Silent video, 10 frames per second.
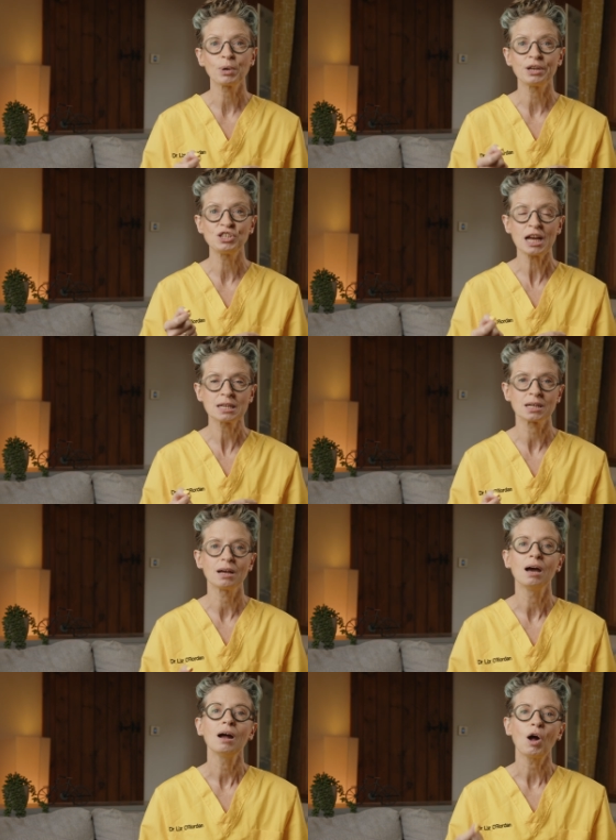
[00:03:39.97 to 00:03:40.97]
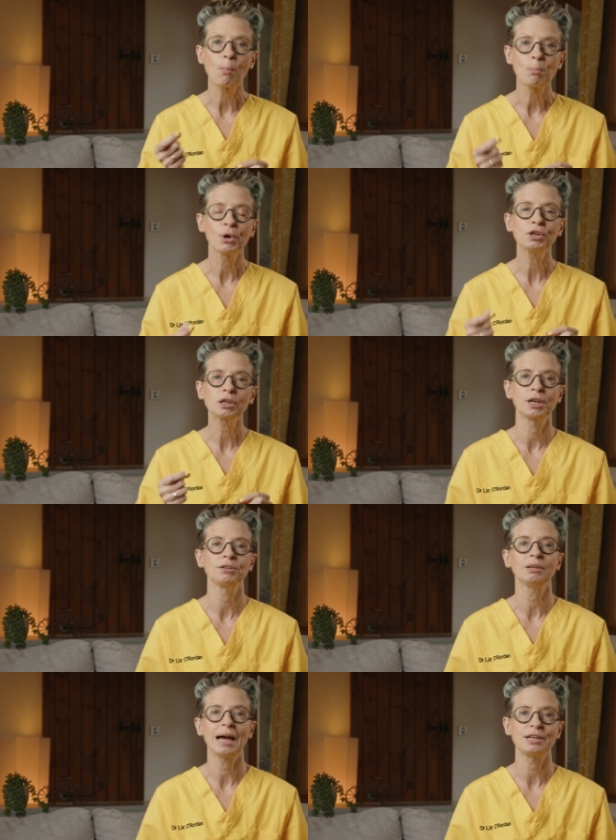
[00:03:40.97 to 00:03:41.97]
Perjeta are
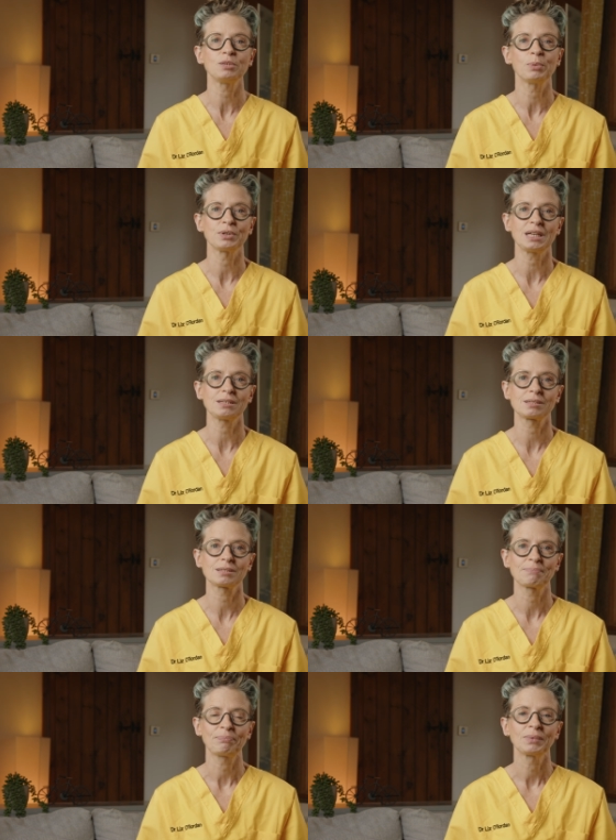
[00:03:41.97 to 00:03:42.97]
monoclonal antibodies.